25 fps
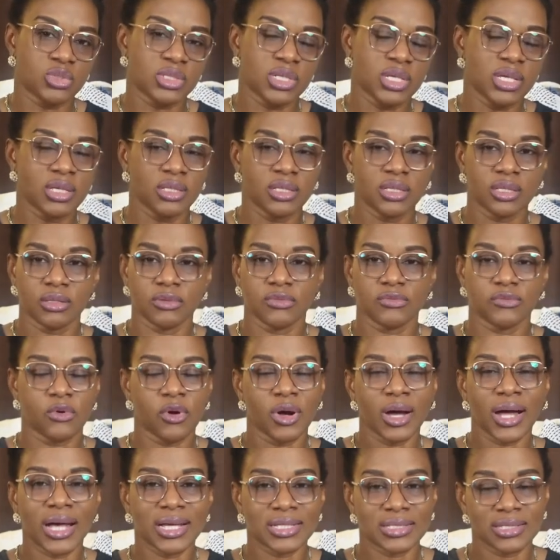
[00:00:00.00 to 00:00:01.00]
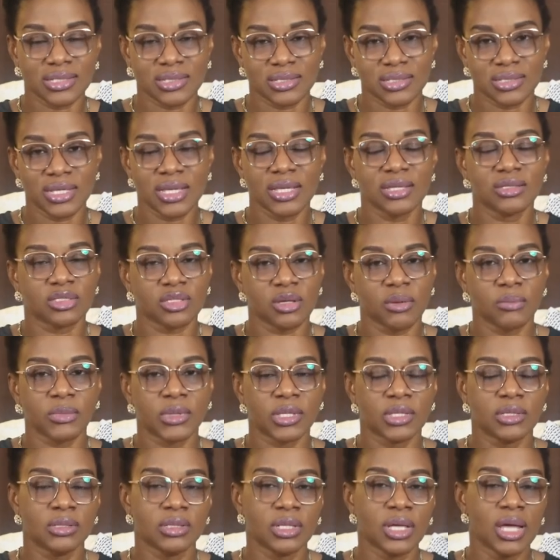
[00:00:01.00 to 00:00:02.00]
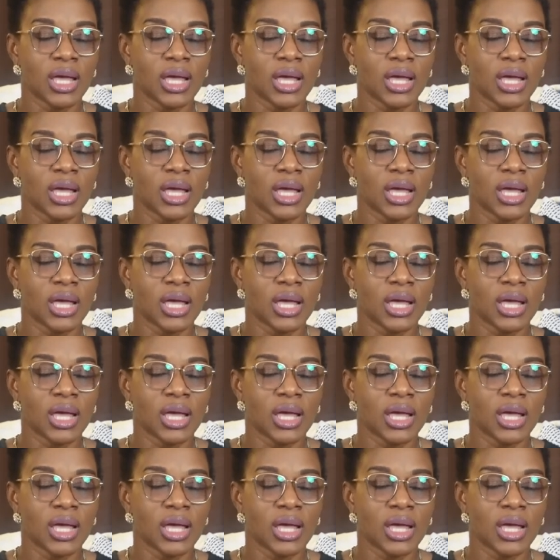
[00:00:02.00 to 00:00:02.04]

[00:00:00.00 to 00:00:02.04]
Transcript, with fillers: Today the forecast is saying something,